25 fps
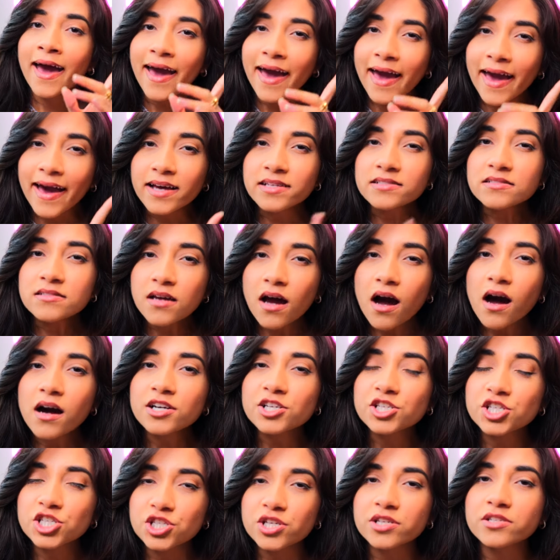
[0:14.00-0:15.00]
and
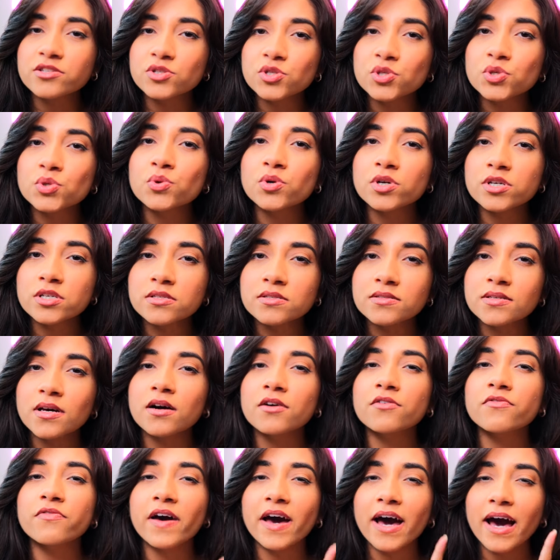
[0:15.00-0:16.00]
talked shit to
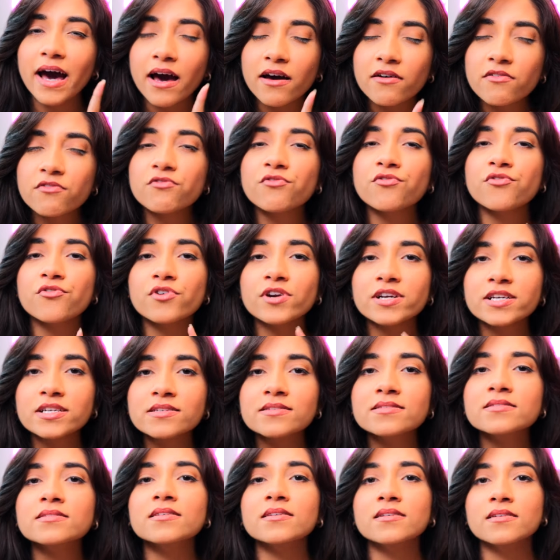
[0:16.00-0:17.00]
herself every
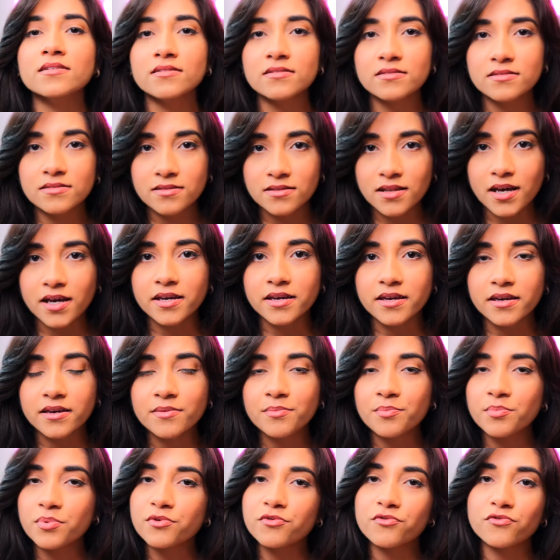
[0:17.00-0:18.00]
single
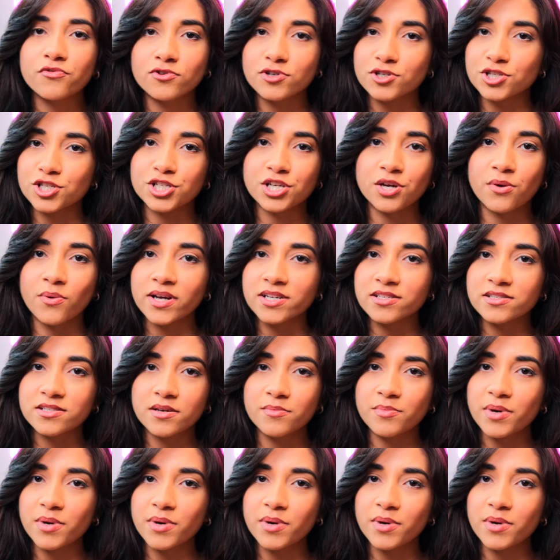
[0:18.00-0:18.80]
night before she went to